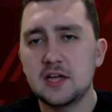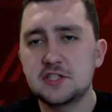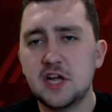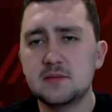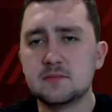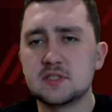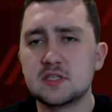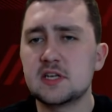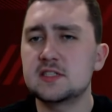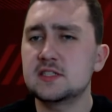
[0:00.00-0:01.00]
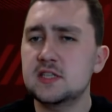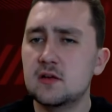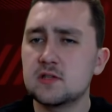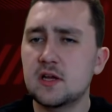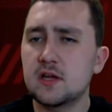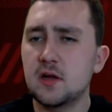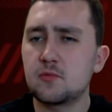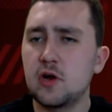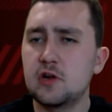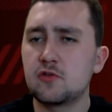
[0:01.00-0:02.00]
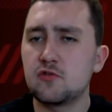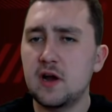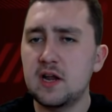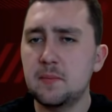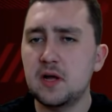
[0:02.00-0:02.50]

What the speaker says: James says he sounds like an upgrade on Granit,